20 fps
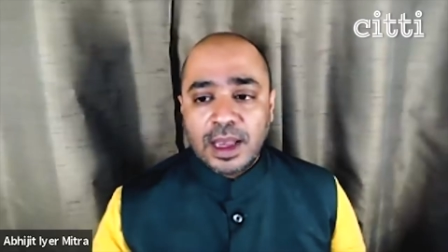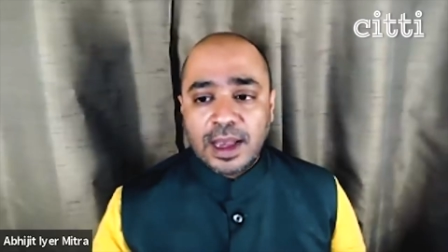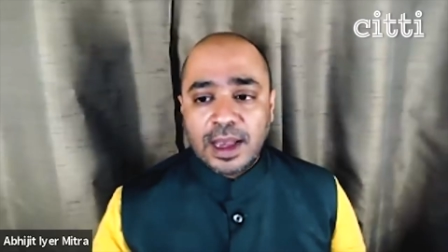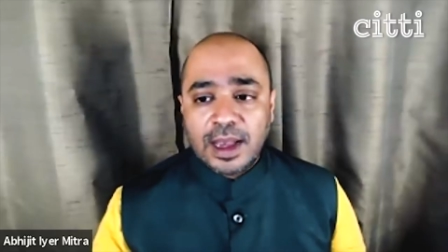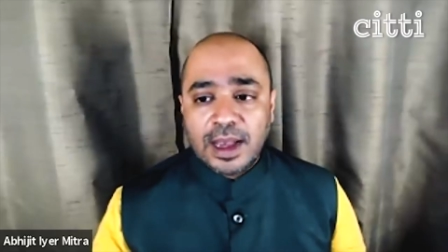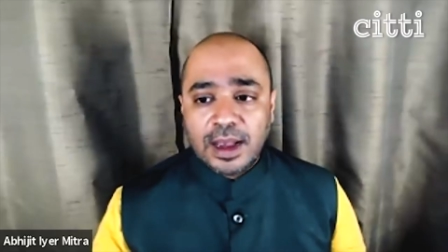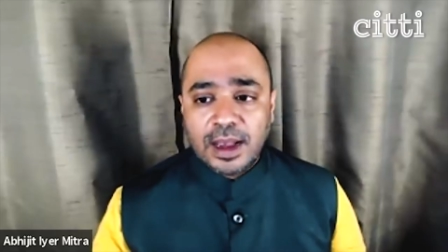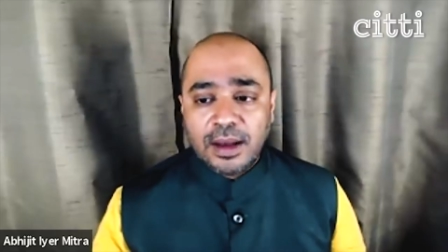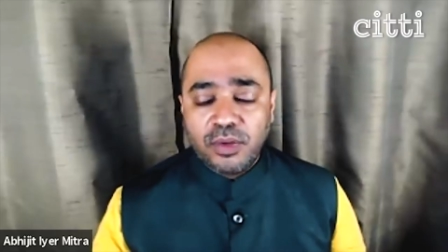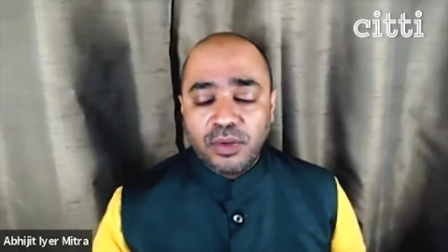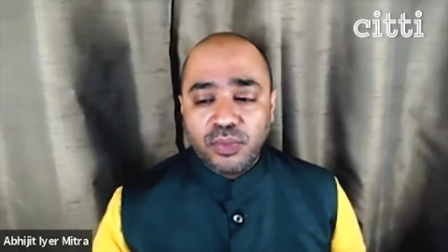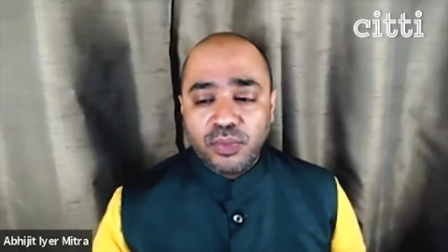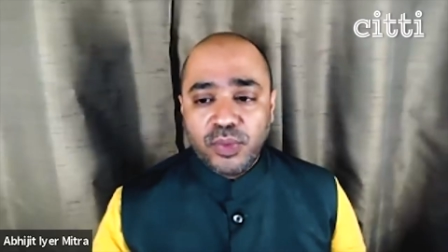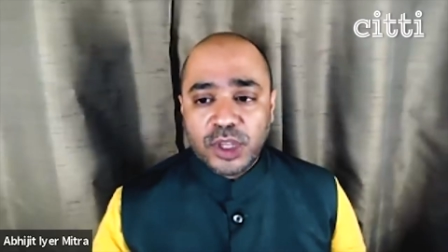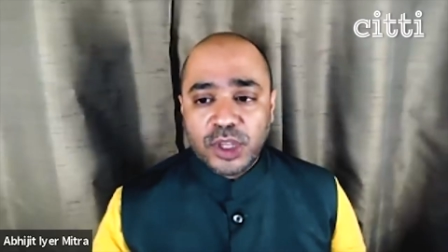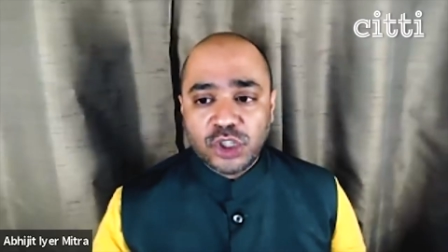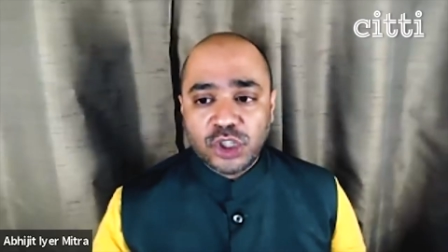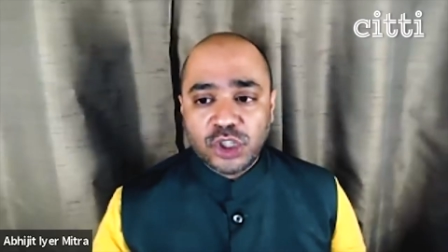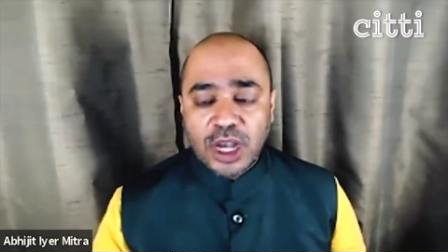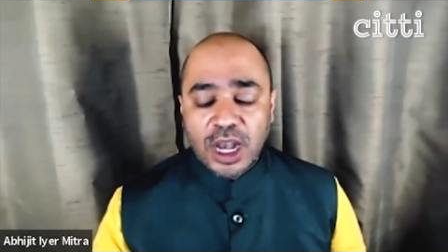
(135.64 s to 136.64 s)
uh,
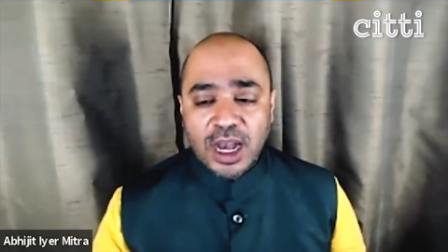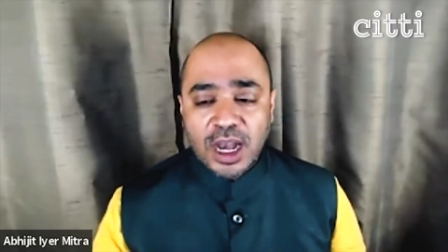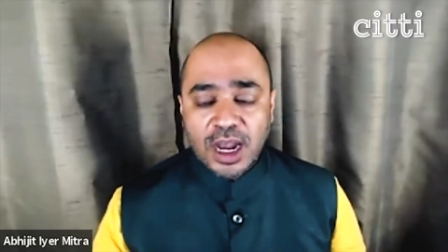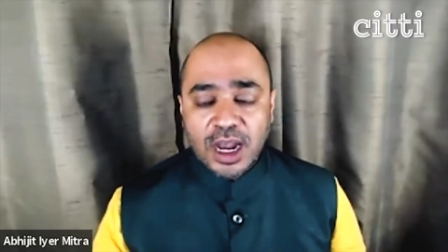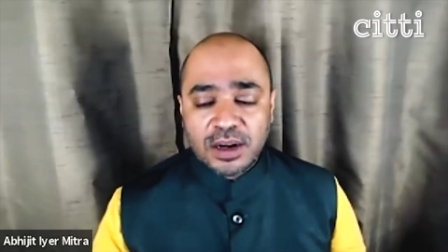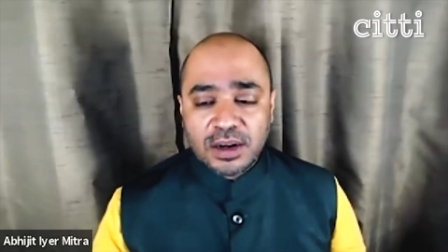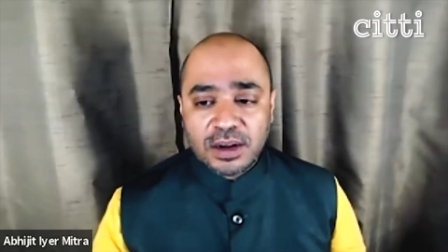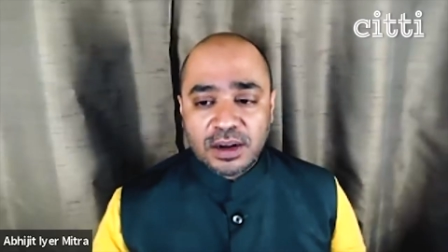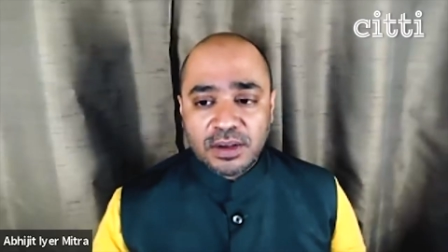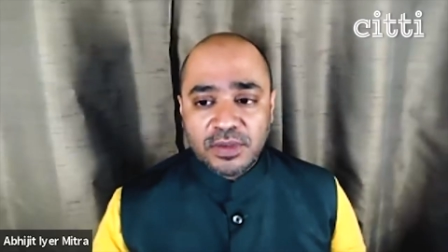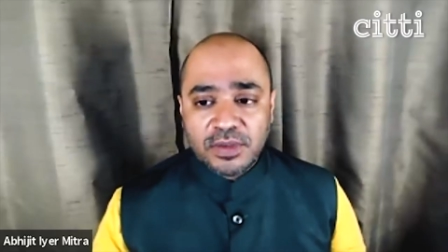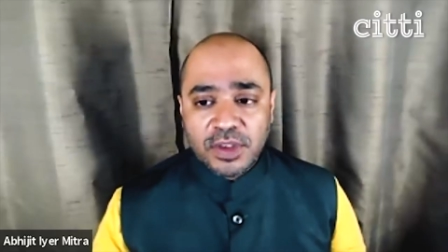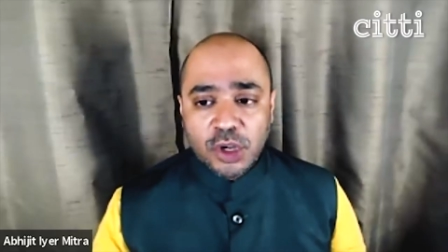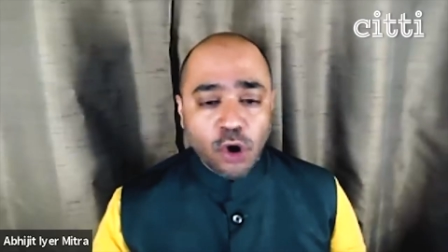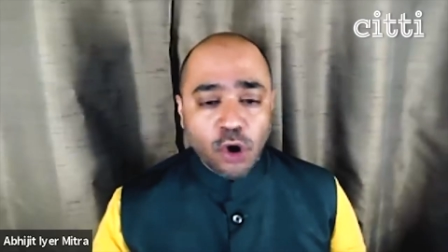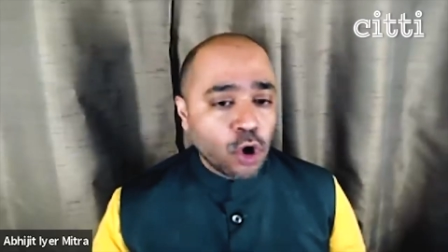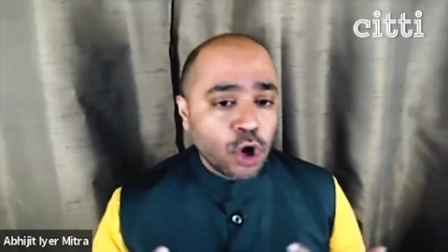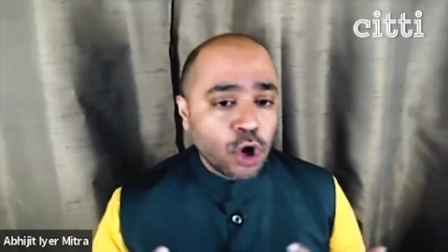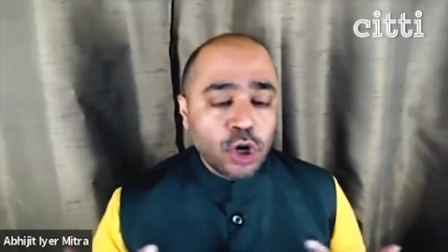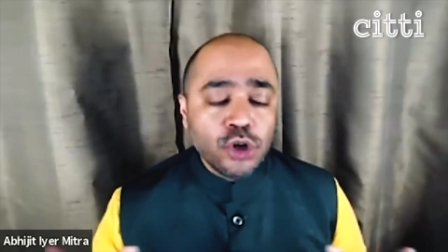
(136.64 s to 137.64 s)
which are, we
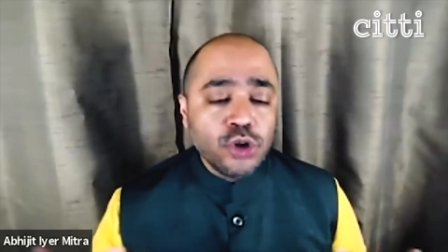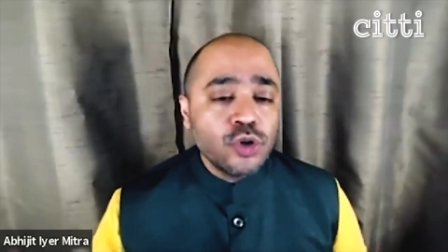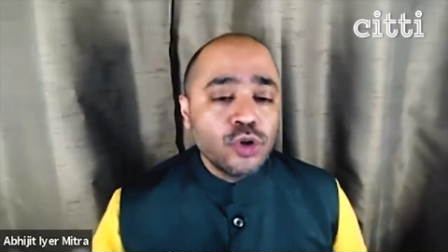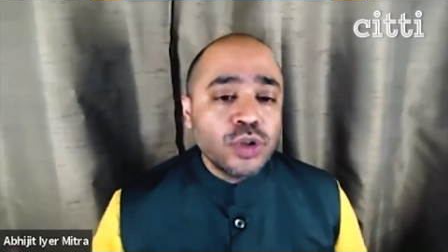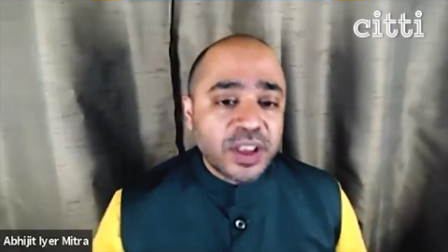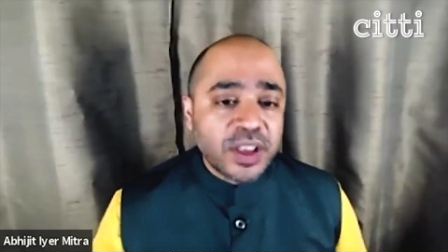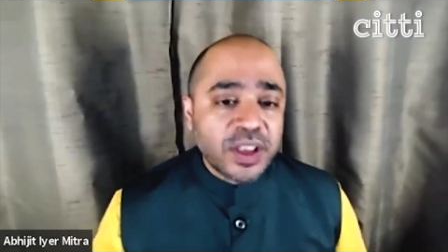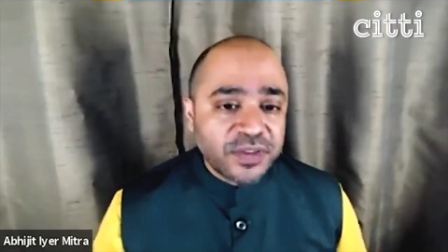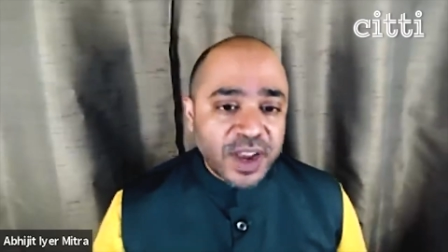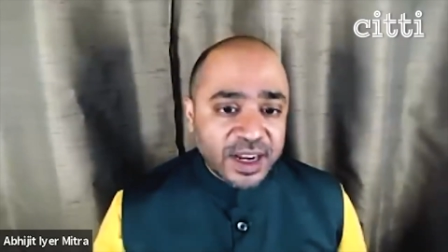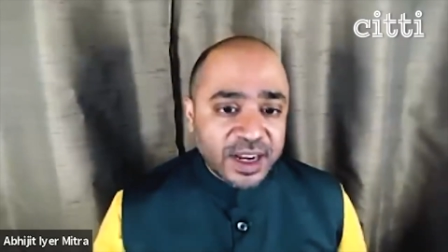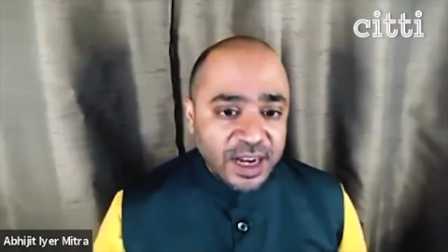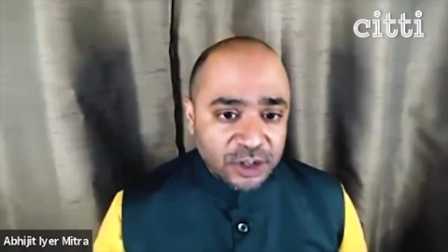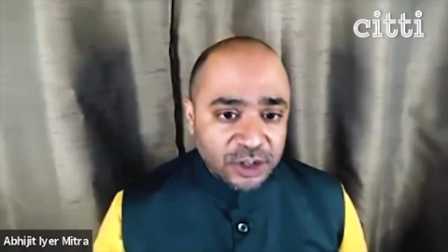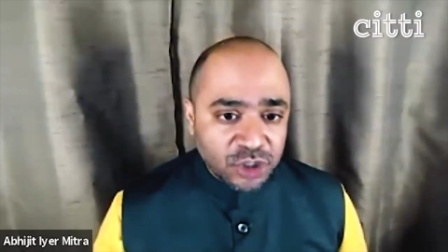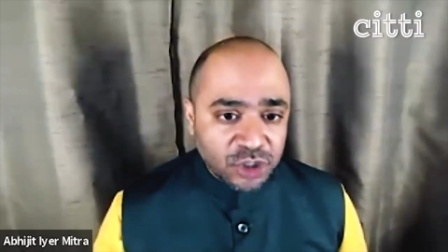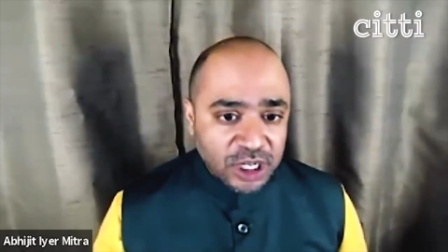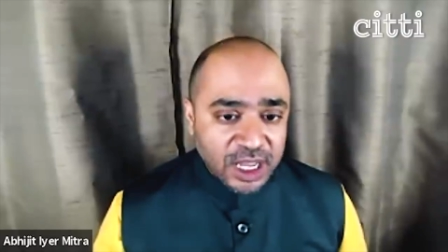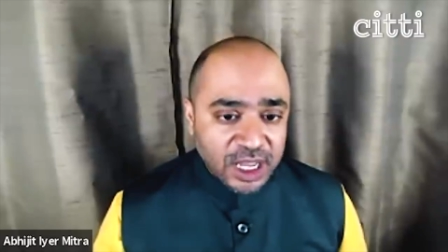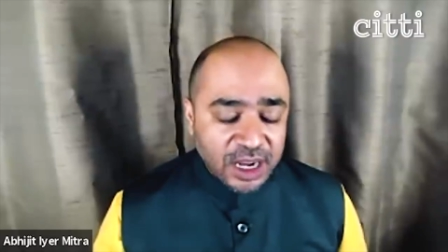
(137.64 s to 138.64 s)
all know they're
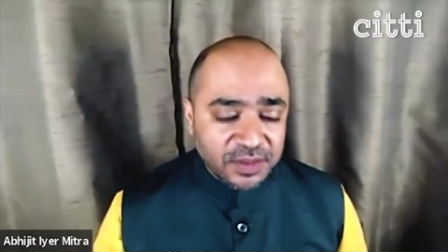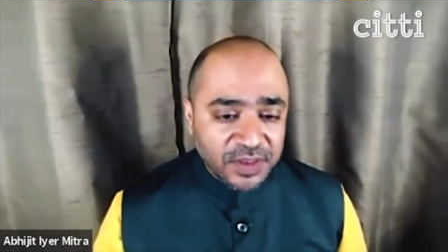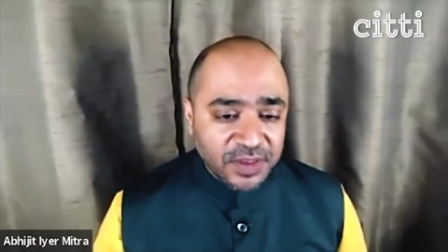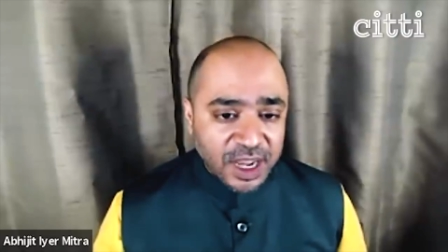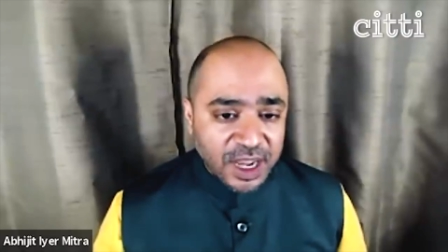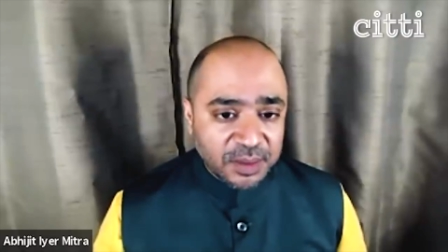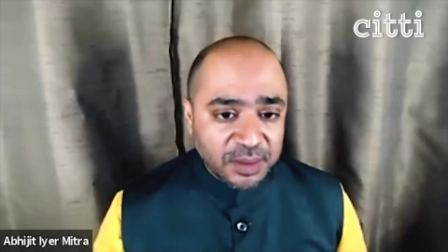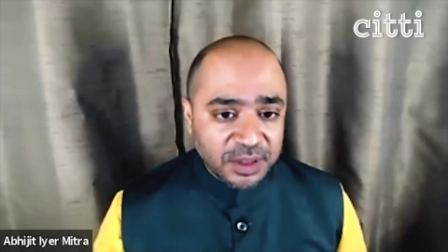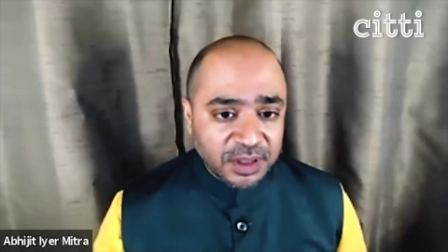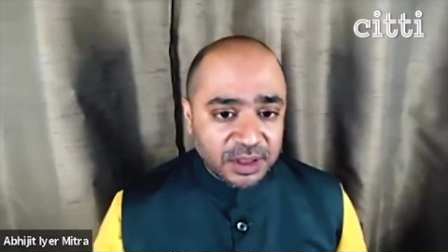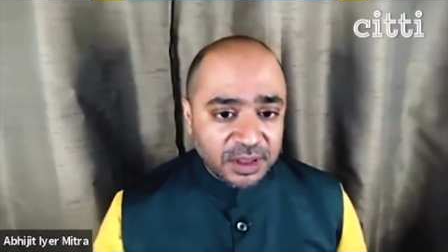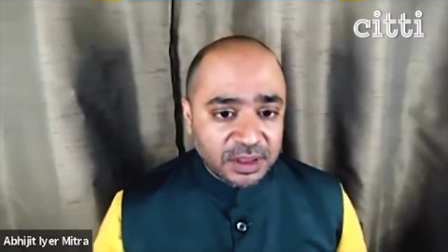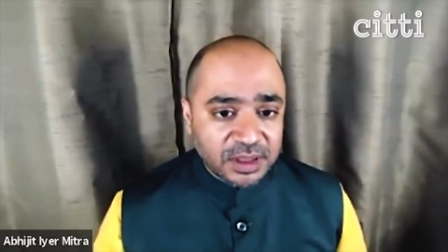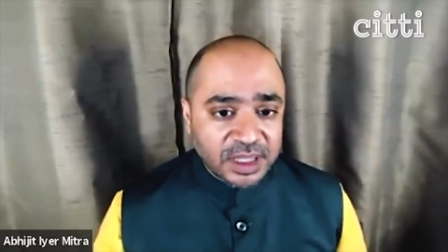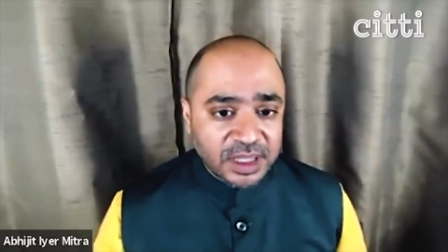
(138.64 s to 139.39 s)
financially unviable.